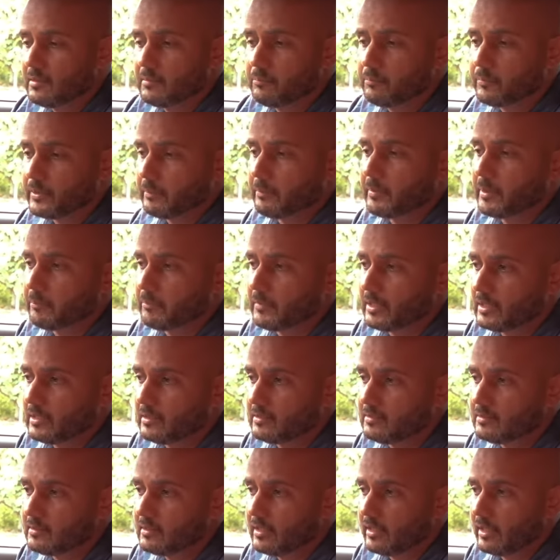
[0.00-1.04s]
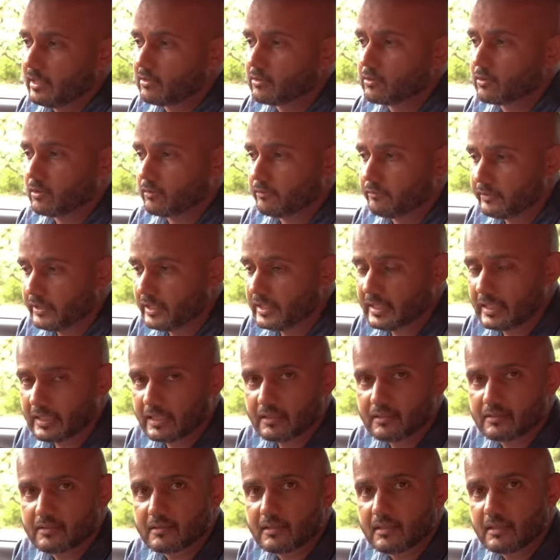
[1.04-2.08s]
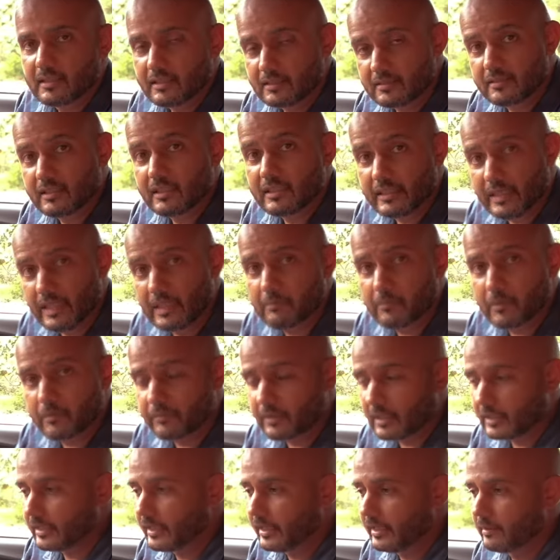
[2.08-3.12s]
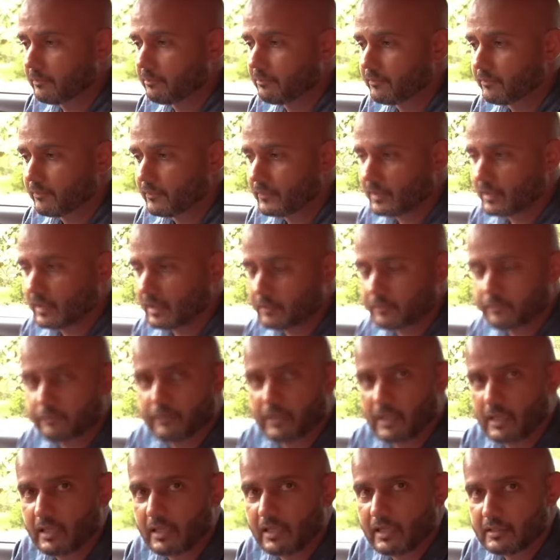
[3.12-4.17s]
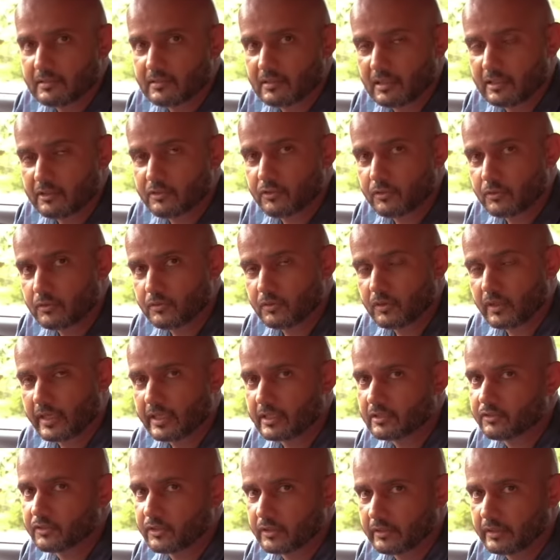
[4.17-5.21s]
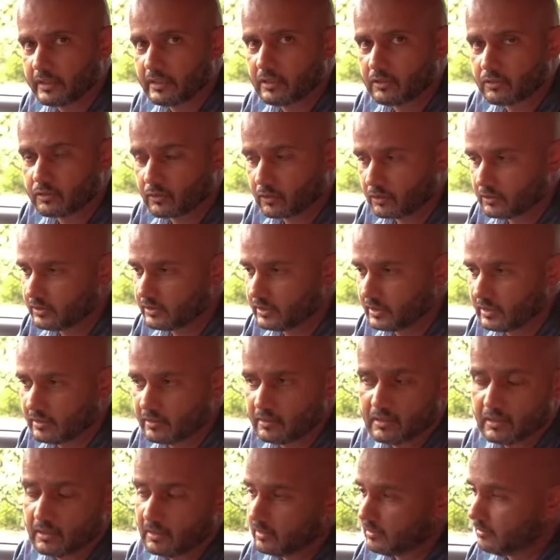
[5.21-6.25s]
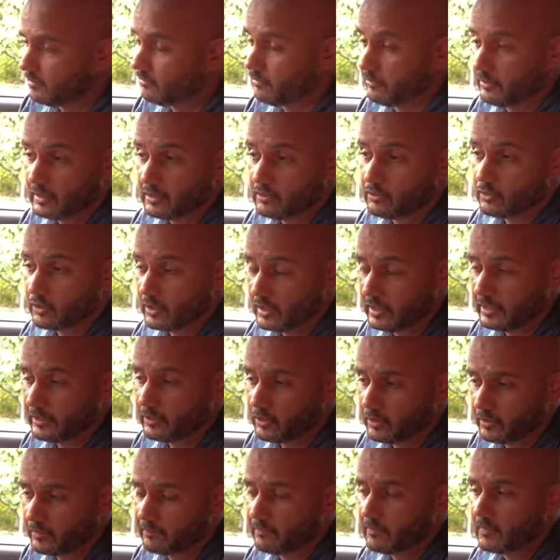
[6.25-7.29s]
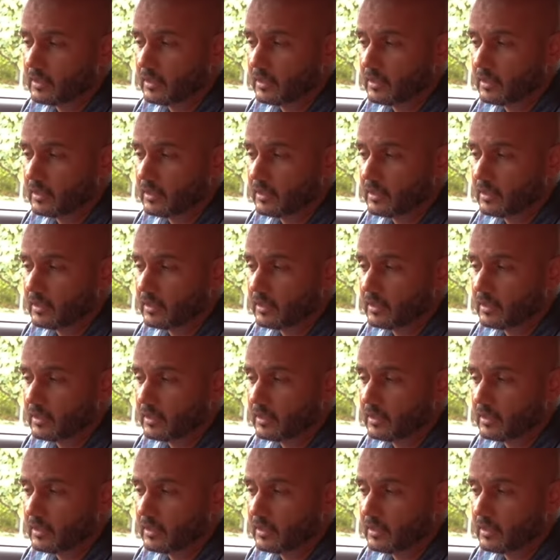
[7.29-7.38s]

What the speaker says: premiumness and convenience is the name of the game as far as the Isuzu X-Terrain is concerned. It feels really good.